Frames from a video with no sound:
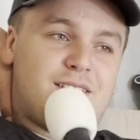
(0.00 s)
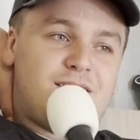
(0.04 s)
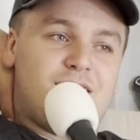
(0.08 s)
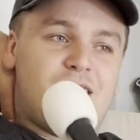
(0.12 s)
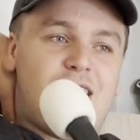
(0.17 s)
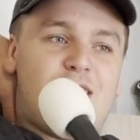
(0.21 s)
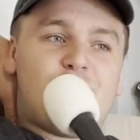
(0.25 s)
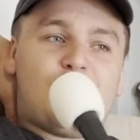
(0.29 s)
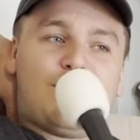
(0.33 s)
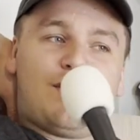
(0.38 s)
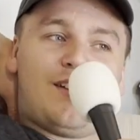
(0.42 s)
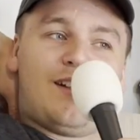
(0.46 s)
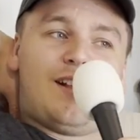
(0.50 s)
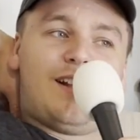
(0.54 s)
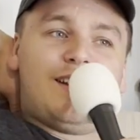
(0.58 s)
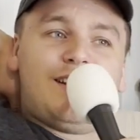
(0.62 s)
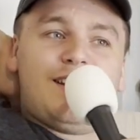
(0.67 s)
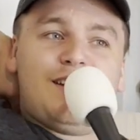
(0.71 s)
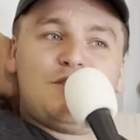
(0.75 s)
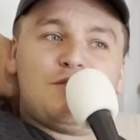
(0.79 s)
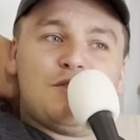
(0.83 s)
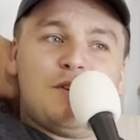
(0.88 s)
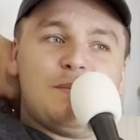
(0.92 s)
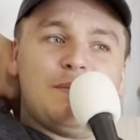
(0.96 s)
love it.
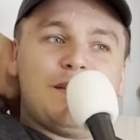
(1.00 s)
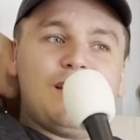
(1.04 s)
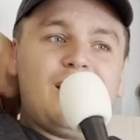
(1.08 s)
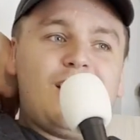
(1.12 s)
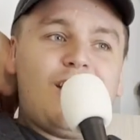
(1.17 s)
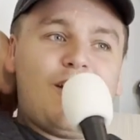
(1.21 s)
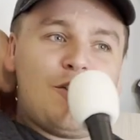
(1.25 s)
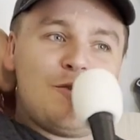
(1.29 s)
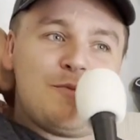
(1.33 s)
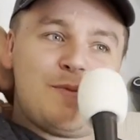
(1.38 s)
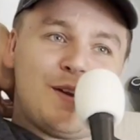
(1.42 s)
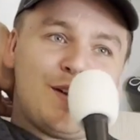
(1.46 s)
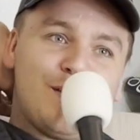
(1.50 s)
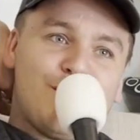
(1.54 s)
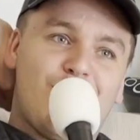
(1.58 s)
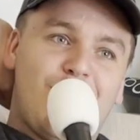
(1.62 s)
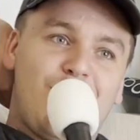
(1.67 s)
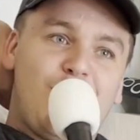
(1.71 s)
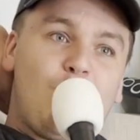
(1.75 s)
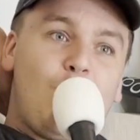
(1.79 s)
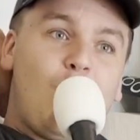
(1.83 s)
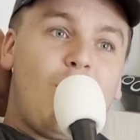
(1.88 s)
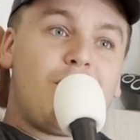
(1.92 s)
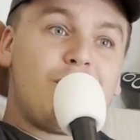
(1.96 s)
The dream scenario would be to
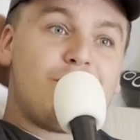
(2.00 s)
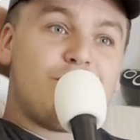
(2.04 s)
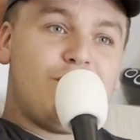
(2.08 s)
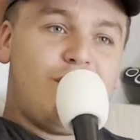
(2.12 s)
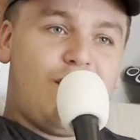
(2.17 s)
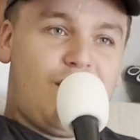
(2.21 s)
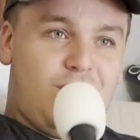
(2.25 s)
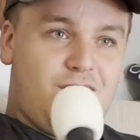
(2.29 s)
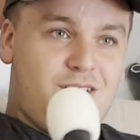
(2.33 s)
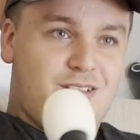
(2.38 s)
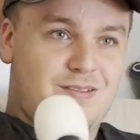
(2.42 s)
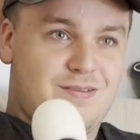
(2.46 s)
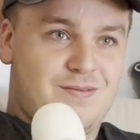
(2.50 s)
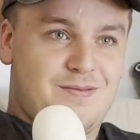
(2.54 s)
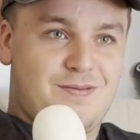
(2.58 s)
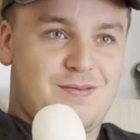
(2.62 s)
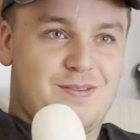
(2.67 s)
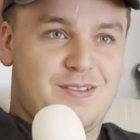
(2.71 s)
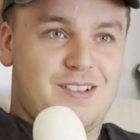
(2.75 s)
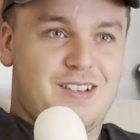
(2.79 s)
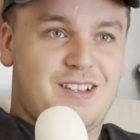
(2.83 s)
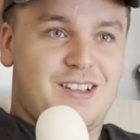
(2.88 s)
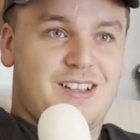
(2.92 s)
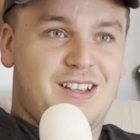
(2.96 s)
find a waterfall
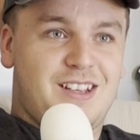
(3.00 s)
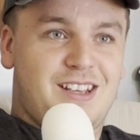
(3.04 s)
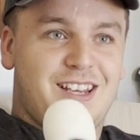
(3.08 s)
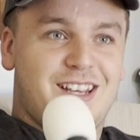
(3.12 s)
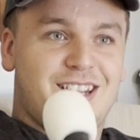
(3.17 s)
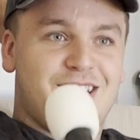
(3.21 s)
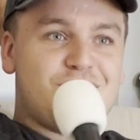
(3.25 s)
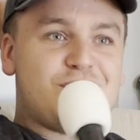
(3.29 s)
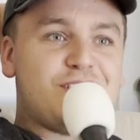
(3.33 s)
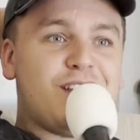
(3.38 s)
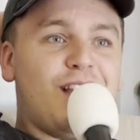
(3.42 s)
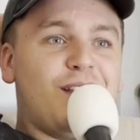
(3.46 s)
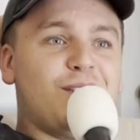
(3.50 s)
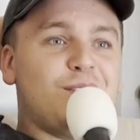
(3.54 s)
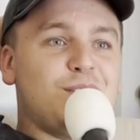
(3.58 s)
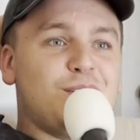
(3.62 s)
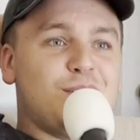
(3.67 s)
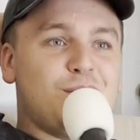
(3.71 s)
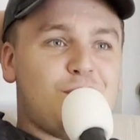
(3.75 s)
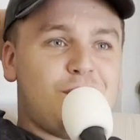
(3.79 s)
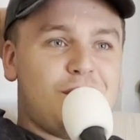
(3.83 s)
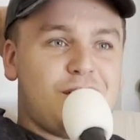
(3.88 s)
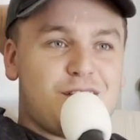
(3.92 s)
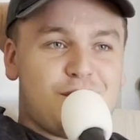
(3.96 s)
and to shower in
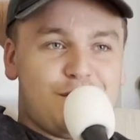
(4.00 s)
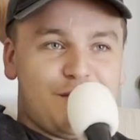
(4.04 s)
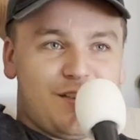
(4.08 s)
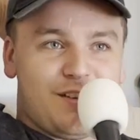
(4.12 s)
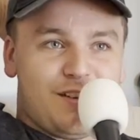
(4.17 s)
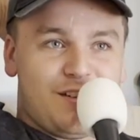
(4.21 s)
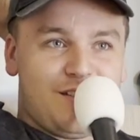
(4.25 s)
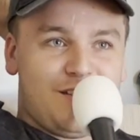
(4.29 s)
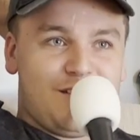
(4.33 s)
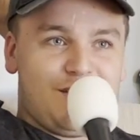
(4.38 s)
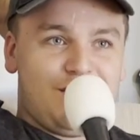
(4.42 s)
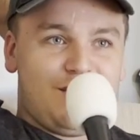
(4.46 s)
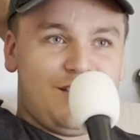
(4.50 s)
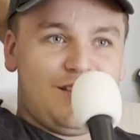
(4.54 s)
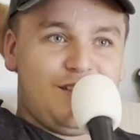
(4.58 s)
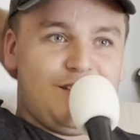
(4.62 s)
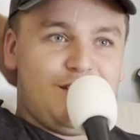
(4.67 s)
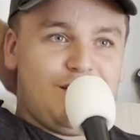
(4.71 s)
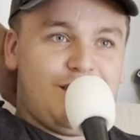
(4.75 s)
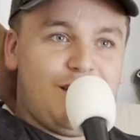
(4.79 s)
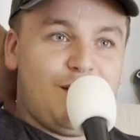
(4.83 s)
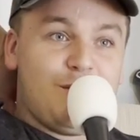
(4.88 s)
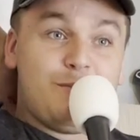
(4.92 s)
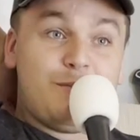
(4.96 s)
the waterfall.
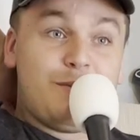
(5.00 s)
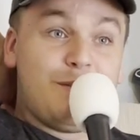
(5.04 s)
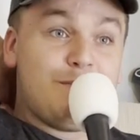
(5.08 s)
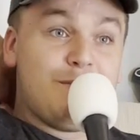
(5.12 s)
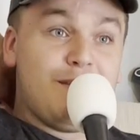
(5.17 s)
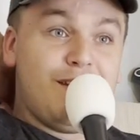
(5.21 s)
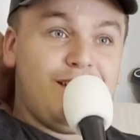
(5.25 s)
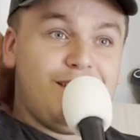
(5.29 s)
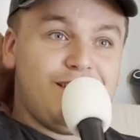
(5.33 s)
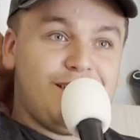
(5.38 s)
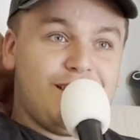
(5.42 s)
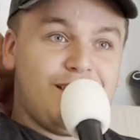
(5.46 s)
That would be amazing.